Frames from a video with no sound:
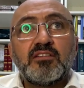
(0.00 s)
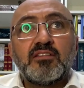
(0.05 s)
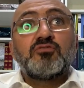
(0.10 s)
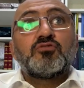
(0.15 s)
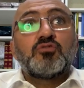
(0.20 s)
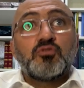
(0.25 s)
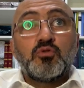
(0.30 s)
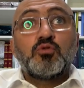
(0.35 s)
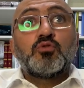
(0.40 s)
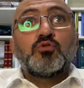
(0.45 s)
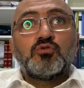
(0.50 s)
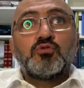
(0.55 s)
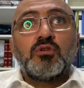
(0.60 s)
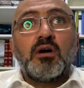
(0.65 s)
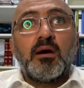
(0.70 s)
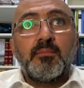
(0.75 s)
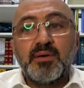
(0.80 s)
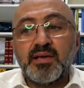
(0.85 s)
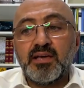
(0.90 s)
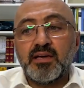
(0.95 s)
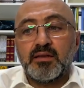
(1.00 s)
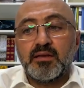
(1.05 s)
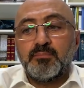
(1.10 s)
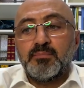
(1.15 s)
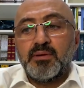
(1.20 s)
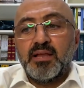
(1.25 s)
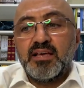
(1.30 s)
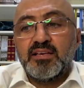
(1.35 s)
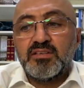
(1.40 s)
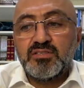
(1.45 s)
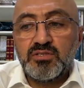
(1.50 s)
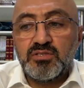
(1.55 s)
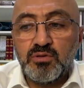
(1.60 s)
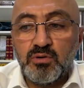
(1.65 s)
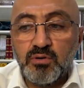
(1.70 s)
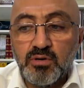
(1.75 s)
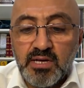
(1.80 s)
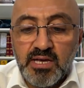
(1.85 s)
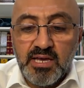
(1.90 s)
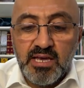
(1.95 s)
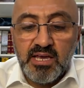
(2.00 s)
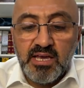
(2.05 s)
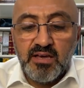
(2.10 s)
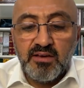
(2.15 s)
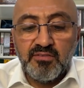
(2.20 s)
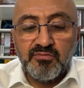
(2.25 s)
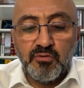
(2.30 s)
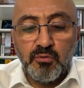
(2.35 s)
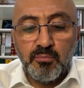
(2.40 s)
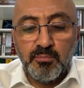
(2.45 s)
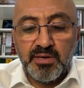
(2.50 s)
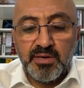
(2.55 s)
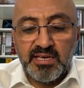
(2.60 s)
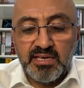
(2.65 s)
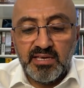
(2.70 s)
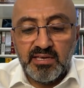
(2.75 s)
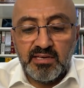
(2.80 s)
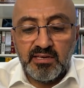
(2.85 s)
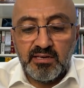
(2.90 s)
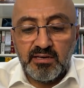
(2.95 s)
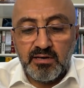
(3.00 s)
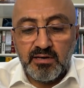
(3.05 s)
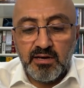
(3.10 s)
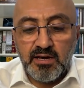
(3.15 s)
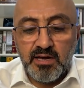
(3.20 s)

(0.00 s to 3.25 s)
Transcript: and to go to a bigger place. So for me,